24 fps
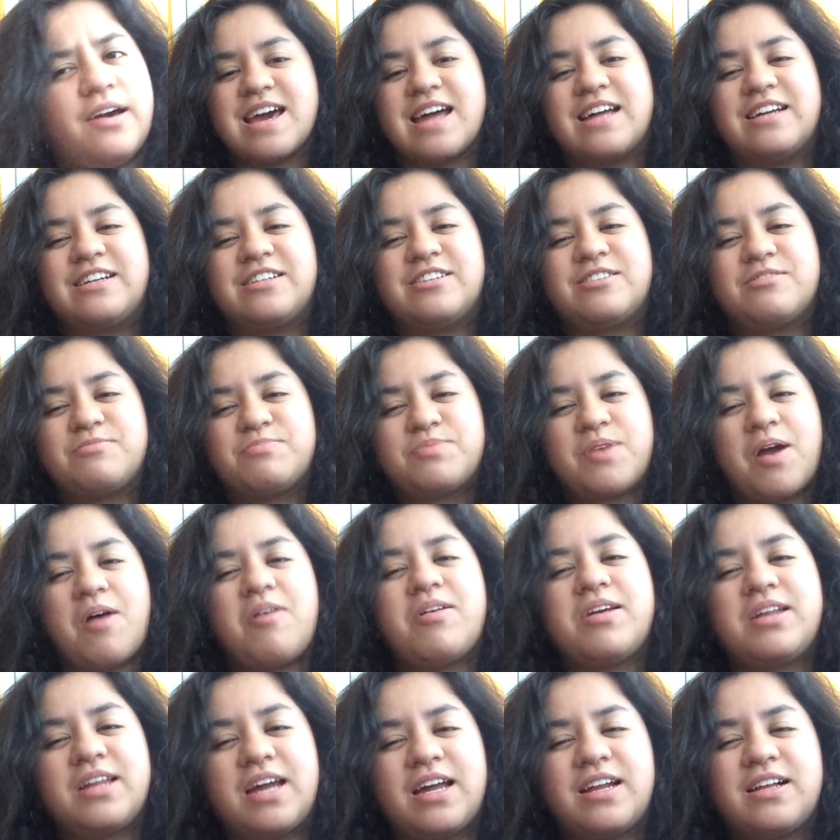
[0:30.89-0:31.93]
And I know
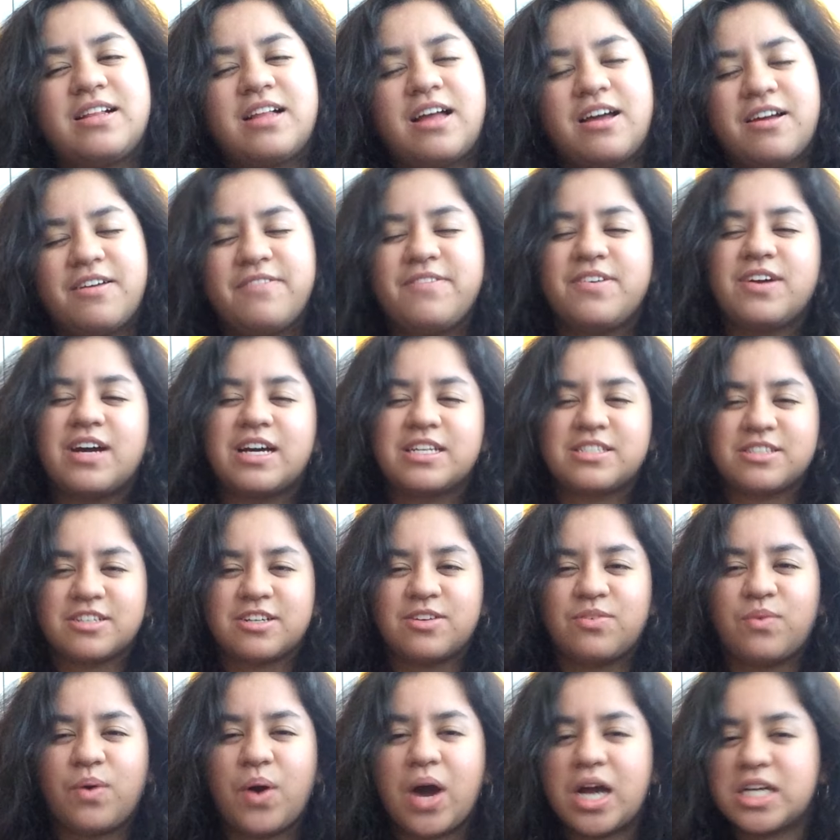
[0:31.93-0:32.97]
probably not a lot of you guys are
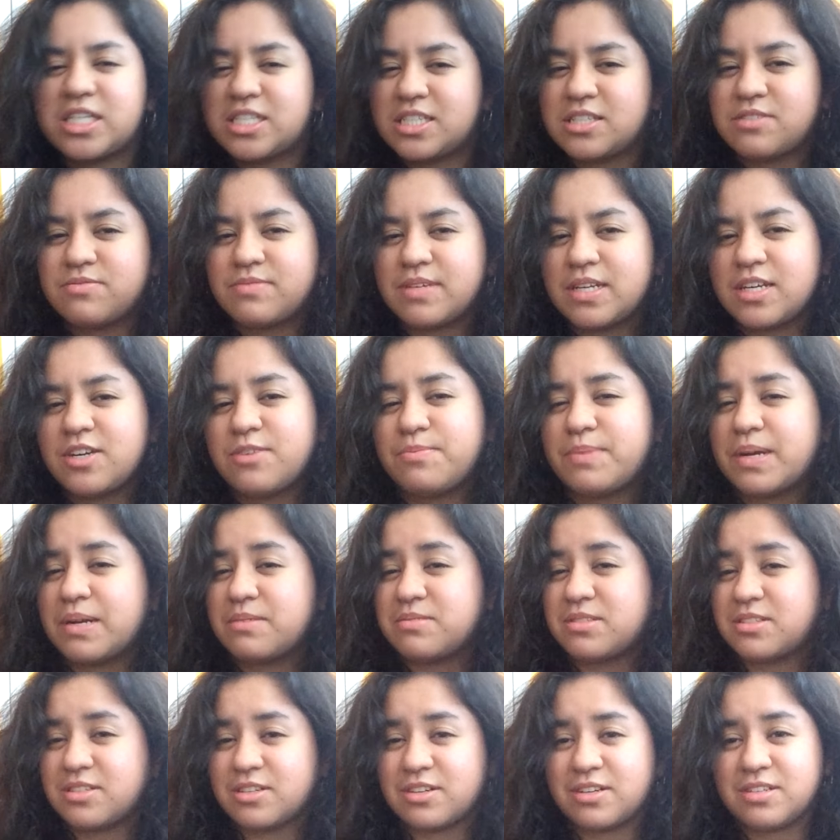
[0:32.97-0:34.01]
gonna watch this video, but I'm
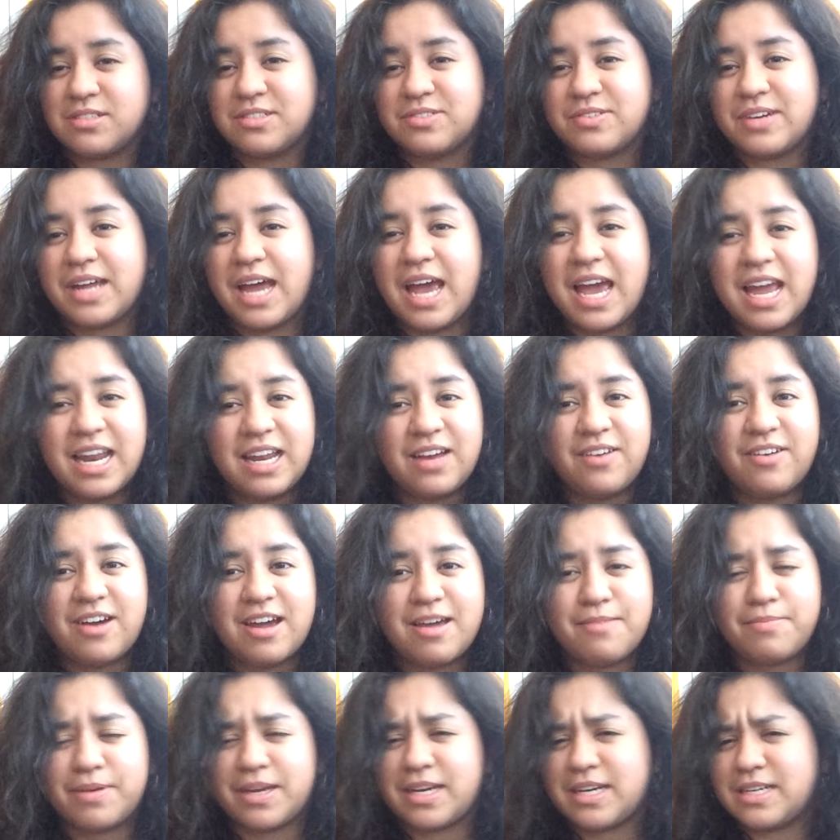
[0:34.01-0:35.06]
still gonna do it
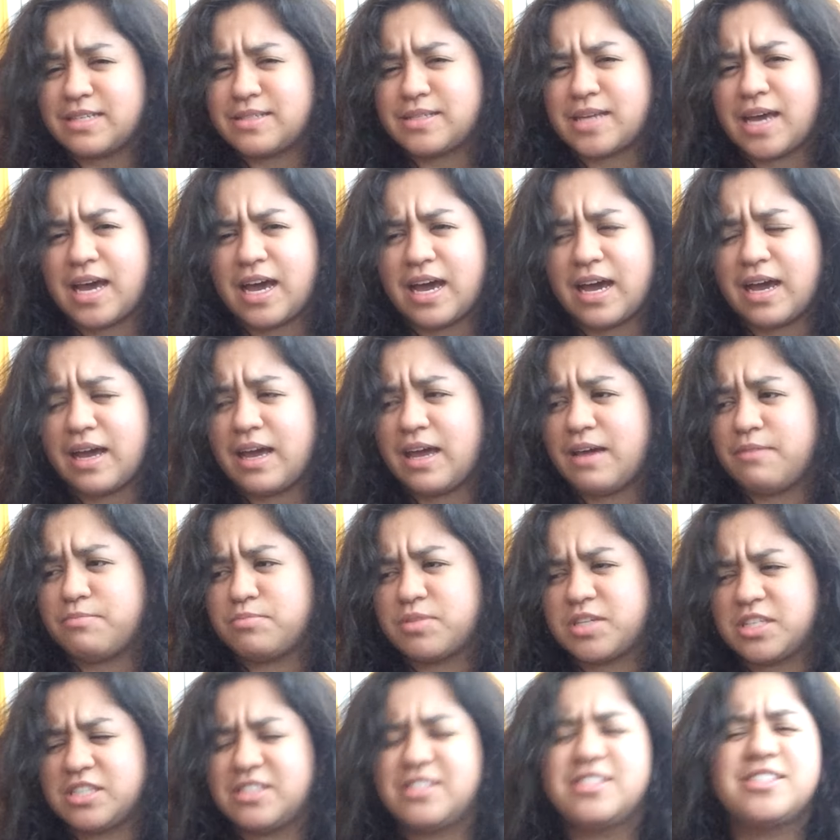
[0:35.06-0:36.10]
anyway, because I am
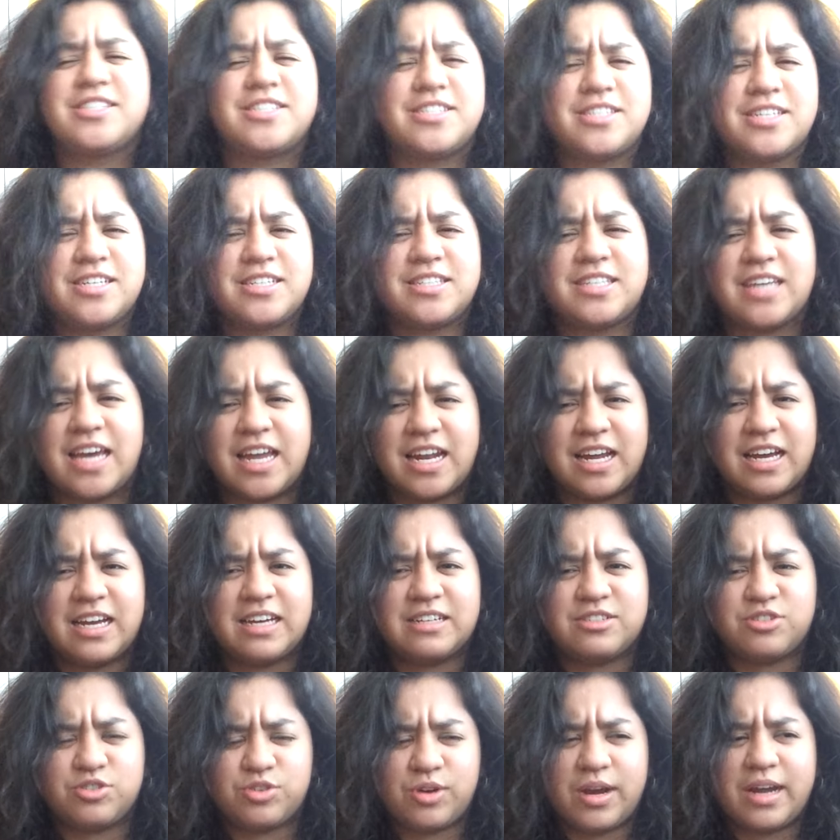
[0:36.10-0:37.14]
consistent, and I
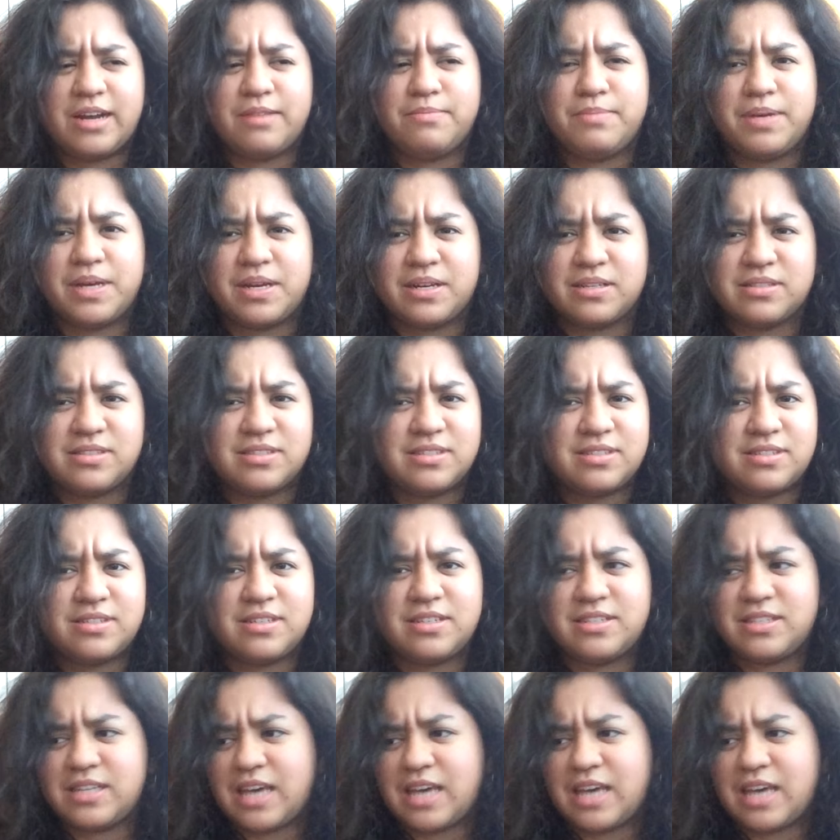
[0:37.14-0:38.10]
try to be consistent,